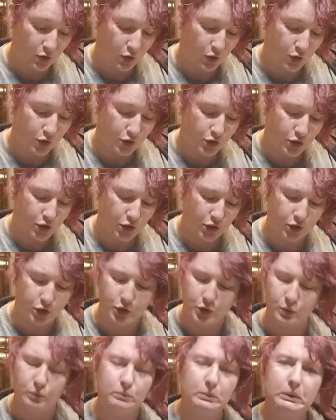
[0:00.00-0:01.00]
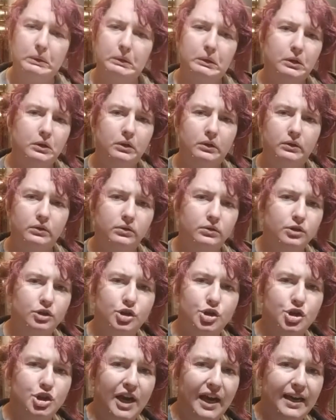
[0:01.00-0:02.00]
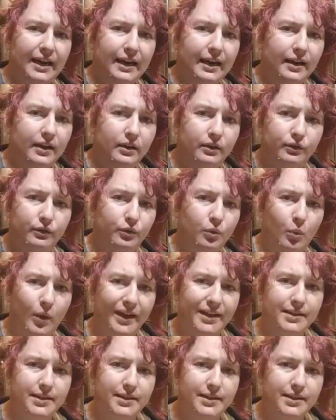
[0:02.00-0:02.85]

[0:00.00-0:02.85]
I'm just gonna do a little shaking of white